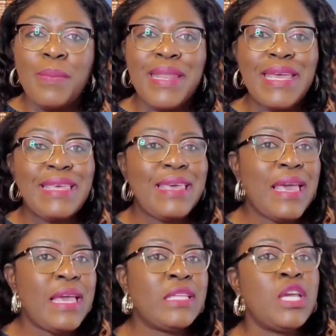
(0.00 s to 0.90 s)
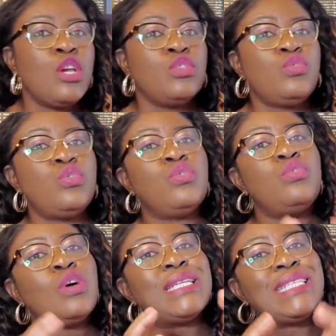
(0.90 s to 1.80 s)
But again, do
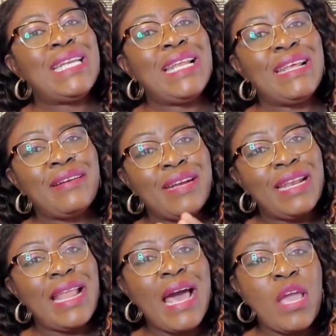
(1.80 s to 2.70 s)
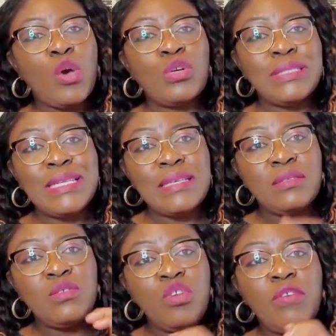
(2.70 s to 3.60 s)
not rely on
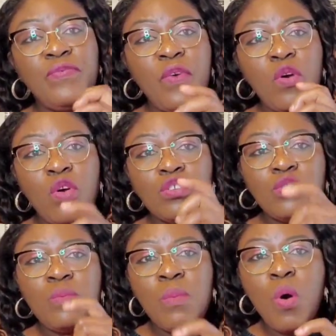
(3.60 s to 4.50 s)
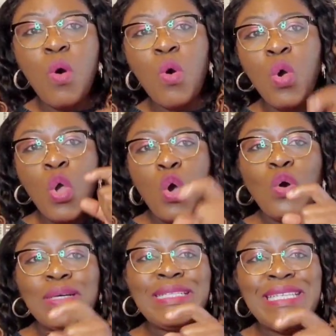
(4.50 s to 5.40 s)
this. Do not focus more
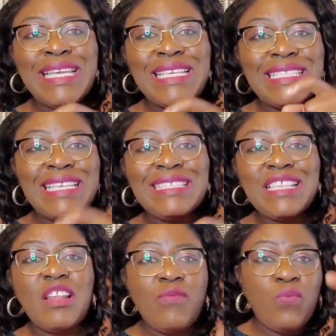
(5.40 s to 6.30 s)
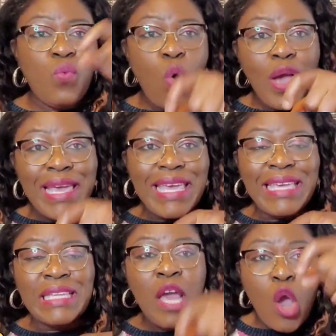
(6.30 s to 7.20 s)
on this instead of
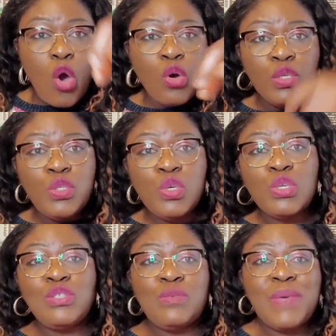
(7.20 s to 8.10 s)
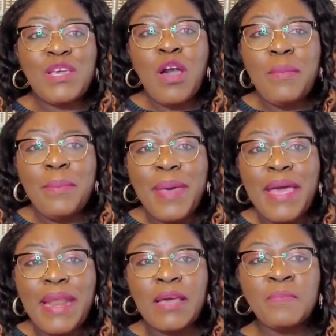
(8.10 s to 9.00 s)
working on you to become
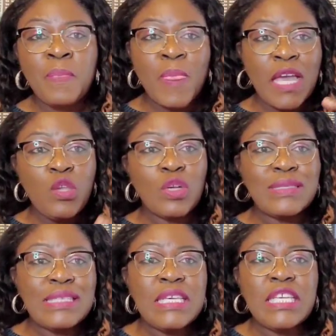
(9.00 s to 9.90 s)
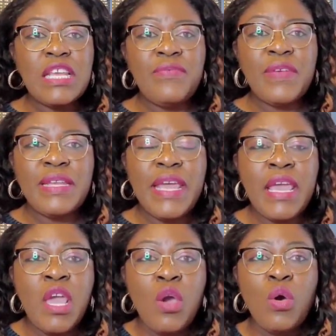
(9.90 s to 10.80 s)
better. And you're thinking every
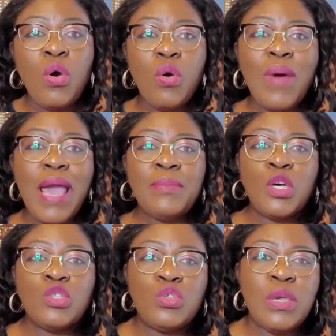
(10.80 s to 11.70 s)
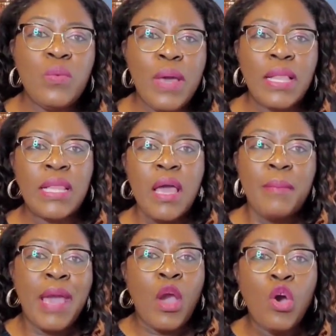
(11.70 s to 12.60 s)
day, oh, why I'm not doing well?
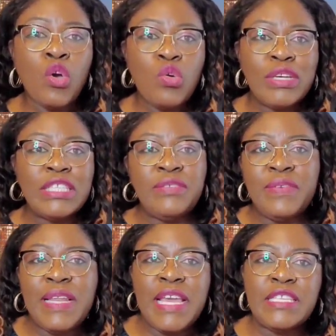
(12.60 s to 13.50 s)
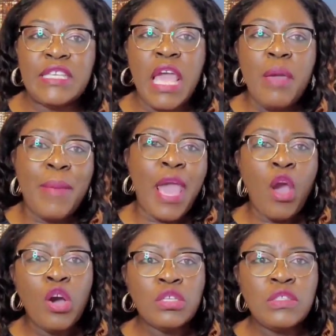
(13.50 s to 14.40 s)
My uncle in the village,
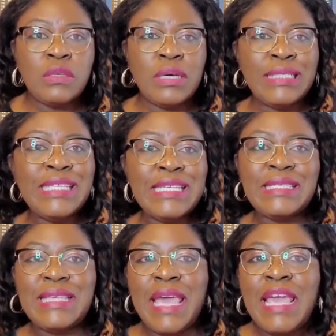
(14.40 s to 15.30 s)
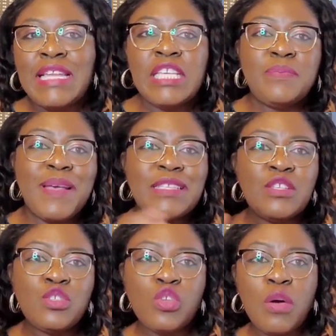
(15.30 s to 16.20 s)
my aunt on this
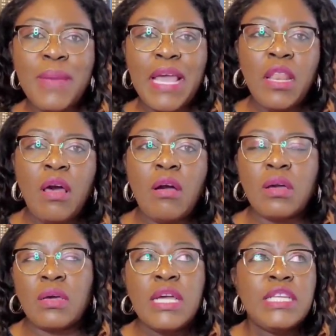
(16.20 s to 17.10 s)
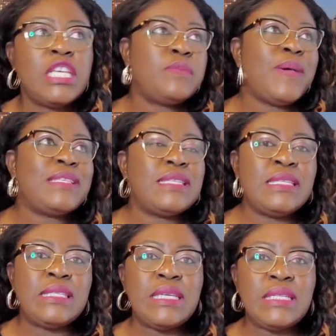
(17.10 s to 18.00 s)
person stole my luck. This
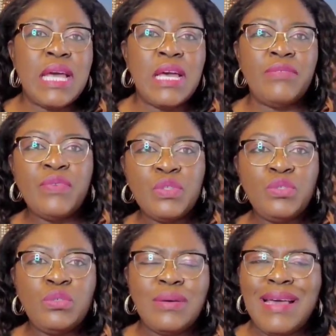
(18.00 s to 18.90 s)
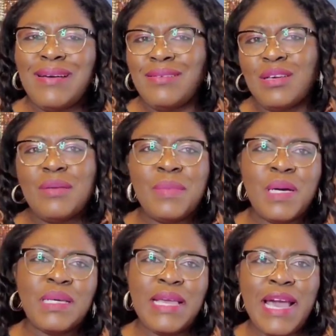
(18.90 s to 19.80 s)
person did voodoo. Oh, come
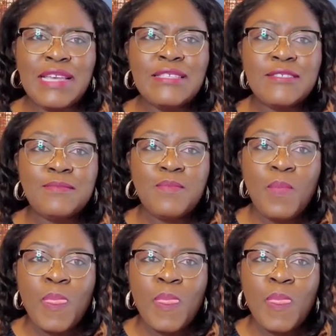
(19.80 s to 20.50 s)
on, guys.